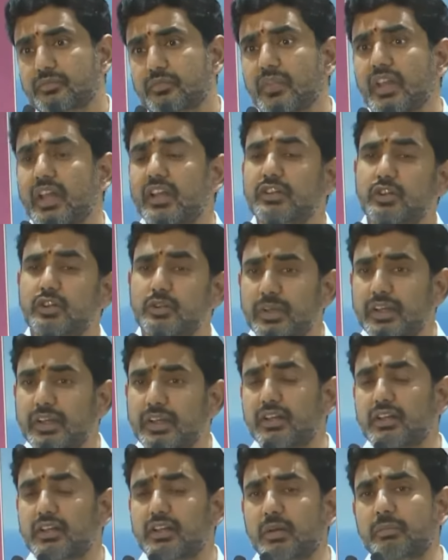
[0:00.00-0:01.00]
And you'll
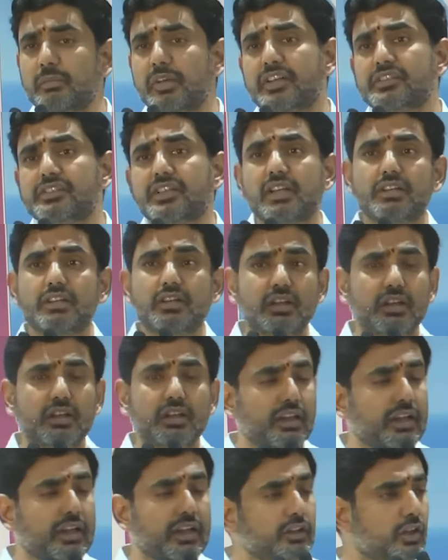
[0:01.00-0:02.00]
be amazed that
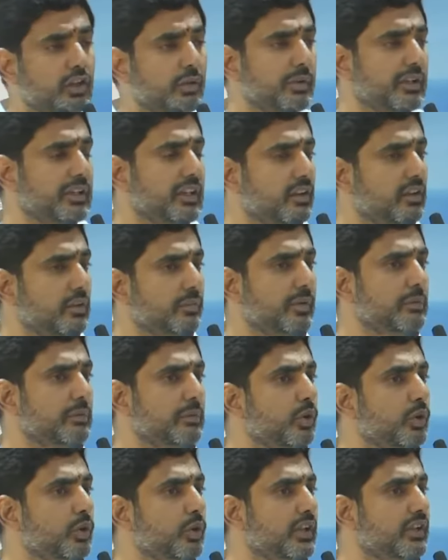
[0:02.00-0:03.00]
Economic
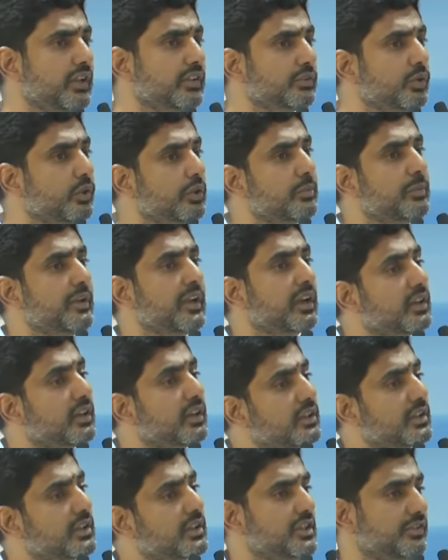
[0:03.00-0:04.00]
Development Board is going to be
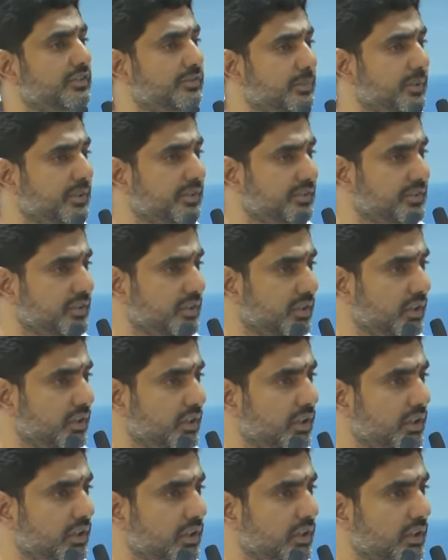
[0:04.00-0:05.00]
under the Chief Minister
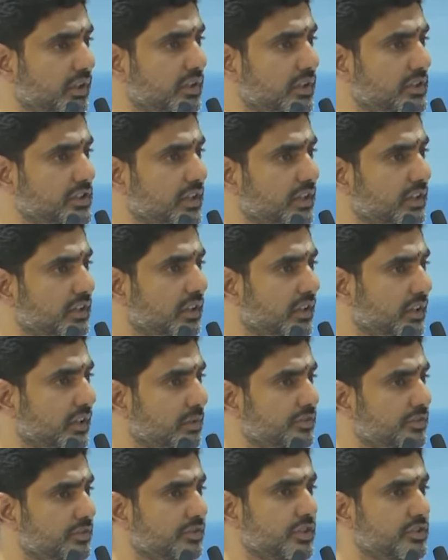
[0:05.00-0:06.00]
in the General
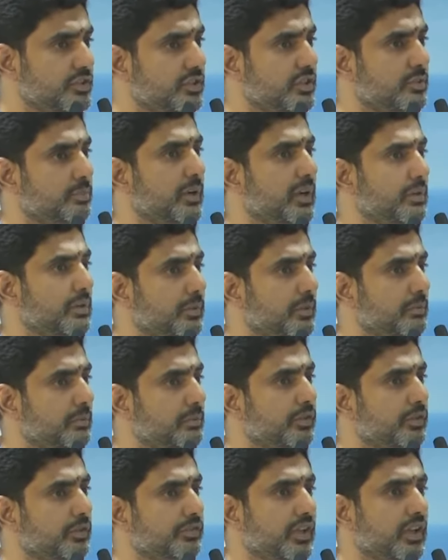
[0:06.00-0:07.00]
Administration Department,
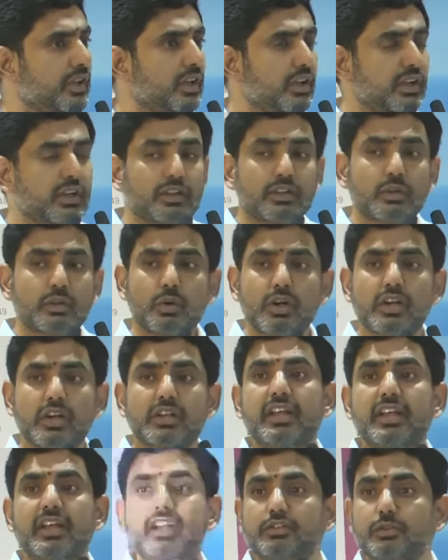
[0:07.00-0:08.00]
because the
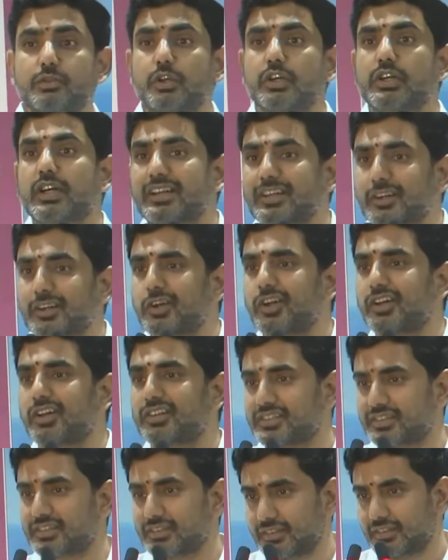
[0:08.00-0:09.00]
work there is going to cut
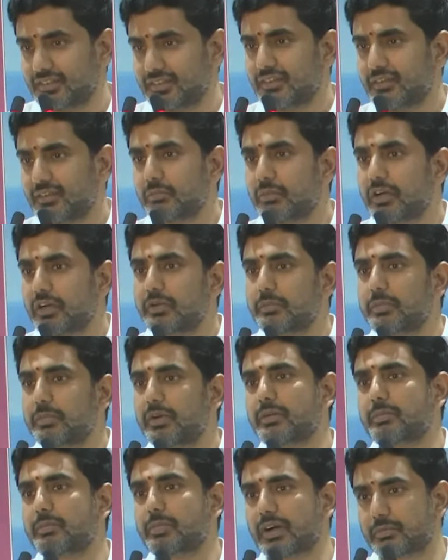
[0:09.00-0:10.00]
across
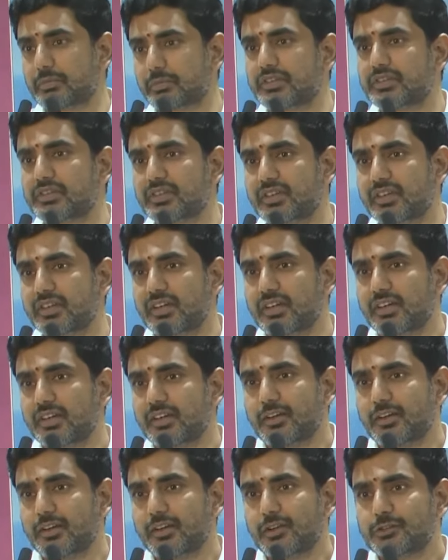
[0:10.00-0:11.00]
multiple departments.
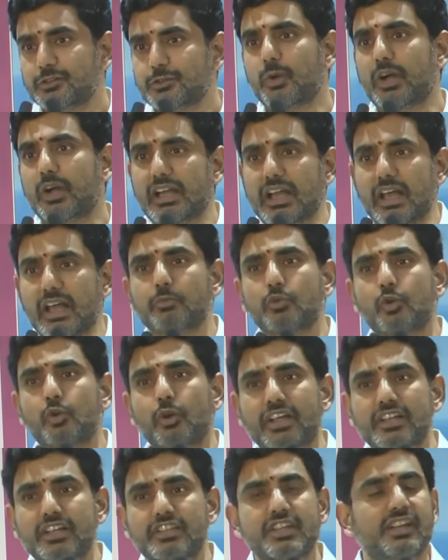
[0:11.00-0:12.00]
So while I'm
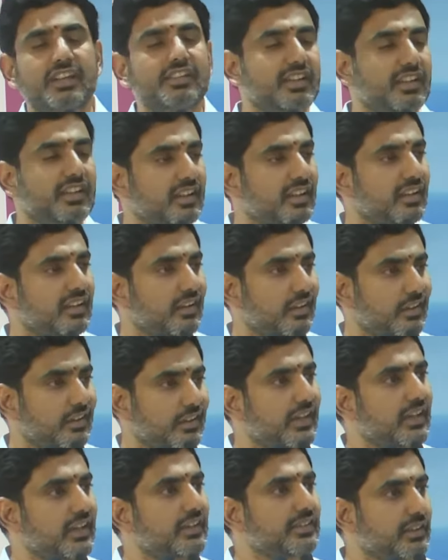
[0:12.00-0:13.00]
going and chasing
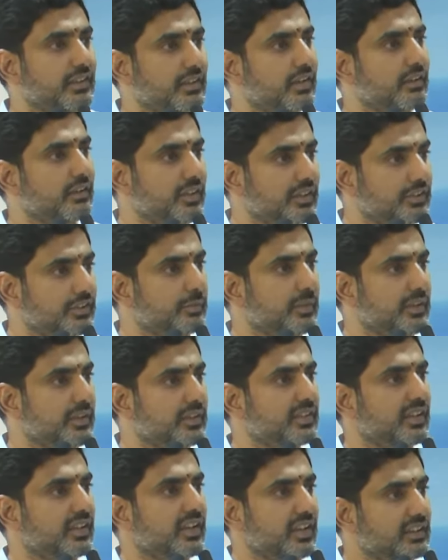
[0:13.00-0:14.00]
data center
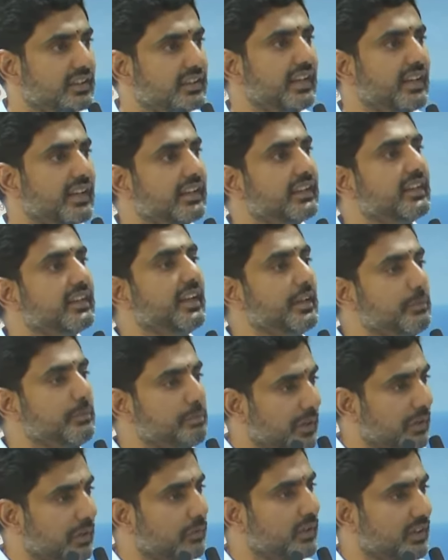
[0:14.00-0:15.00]
investments, they need
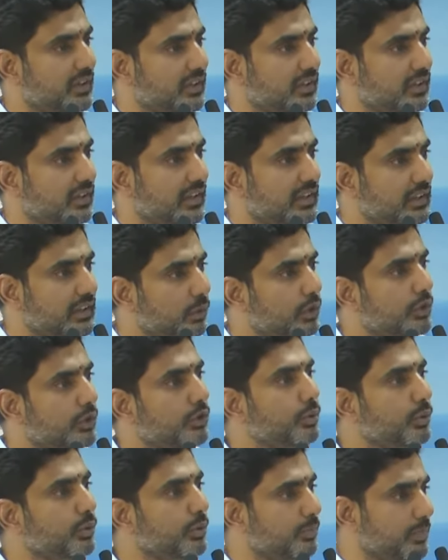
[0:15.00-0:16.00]
green power and they want
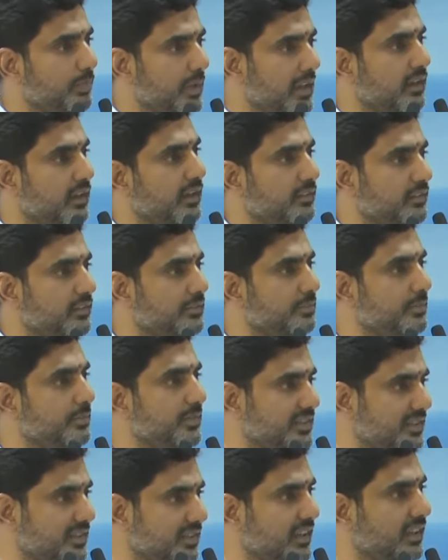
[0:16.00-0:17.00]
to do parallel
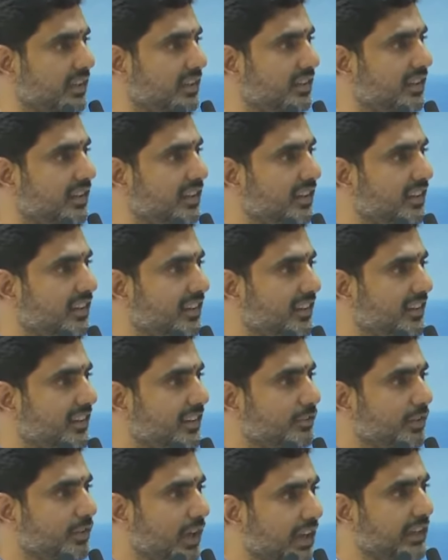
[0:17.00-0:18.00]
investments in that.
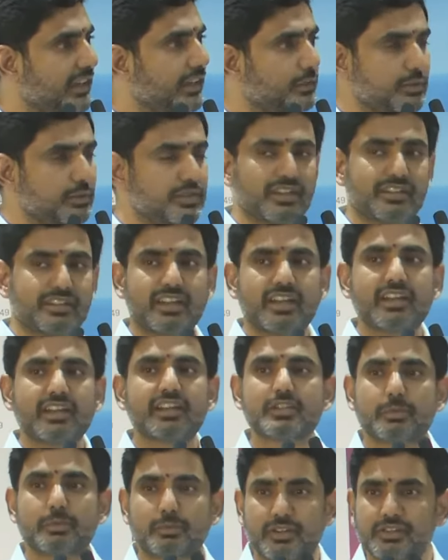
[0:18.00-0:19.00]
So I need to chase the
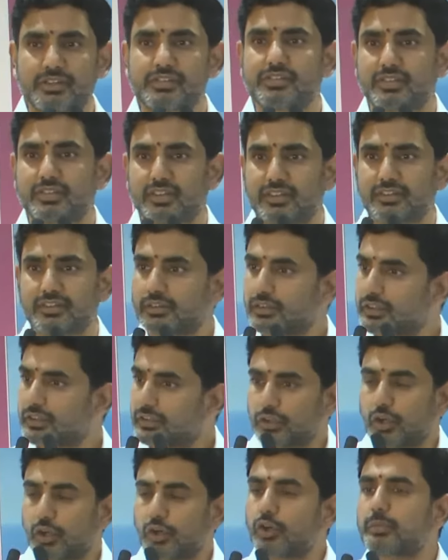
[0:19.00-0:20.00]
Energy Minister. So
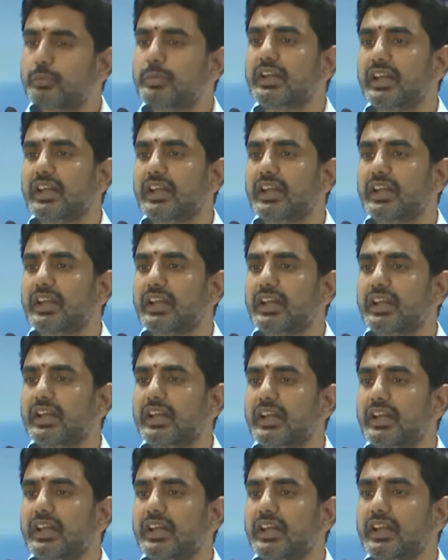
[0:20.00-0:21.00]
it's not going to be like
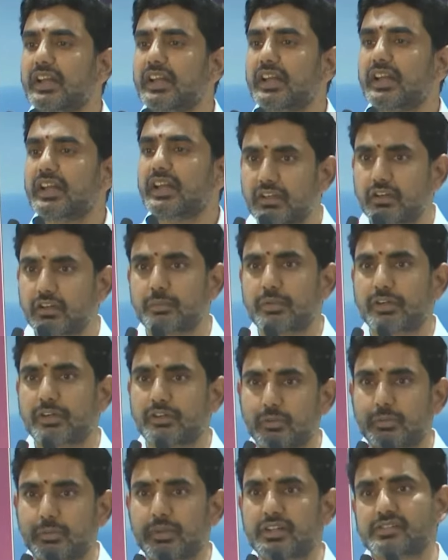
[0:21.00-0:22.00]
that. Economic Development
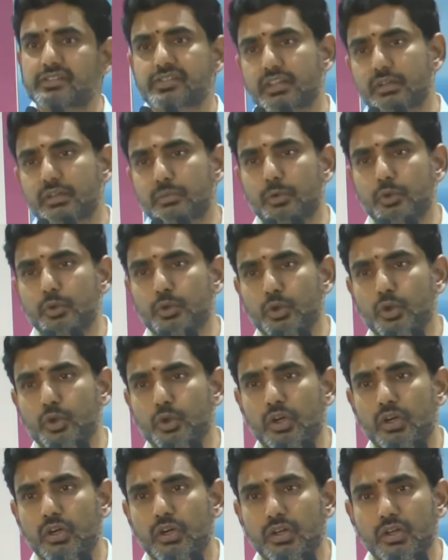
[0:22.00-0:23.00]
will be the single port to
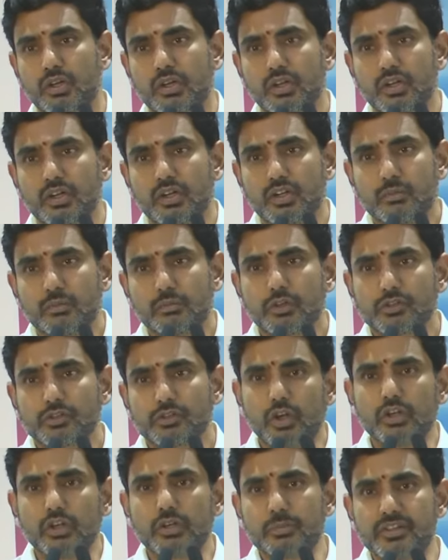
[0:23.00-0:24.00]
call, because
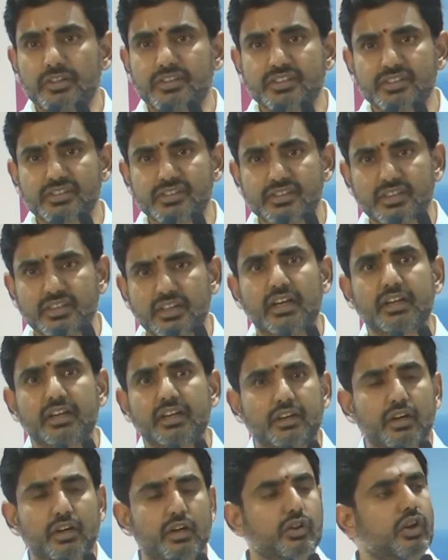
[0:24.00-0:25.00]
all the businesses are
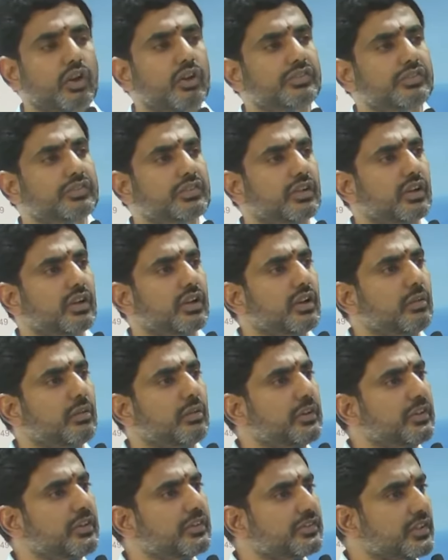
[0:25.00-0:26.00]
cutting across
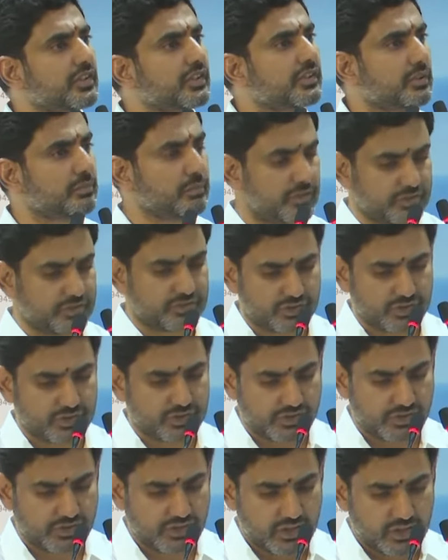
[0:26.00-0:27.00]
ministers and
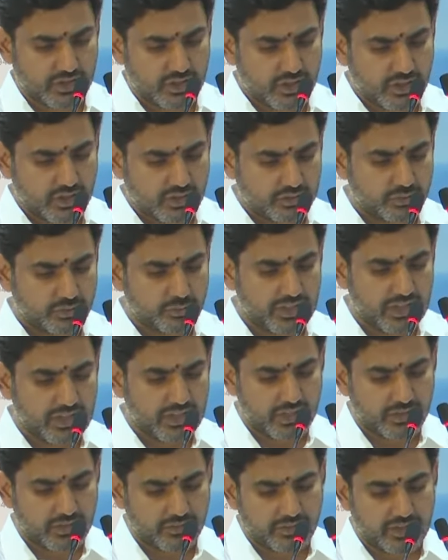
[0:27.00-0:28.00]
ministries. So we
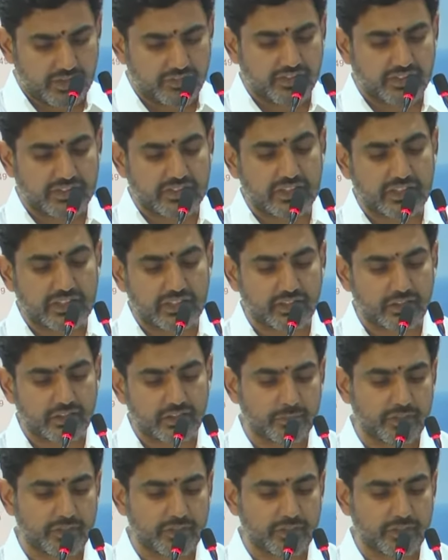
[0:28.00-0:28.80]
are reviving that, and it will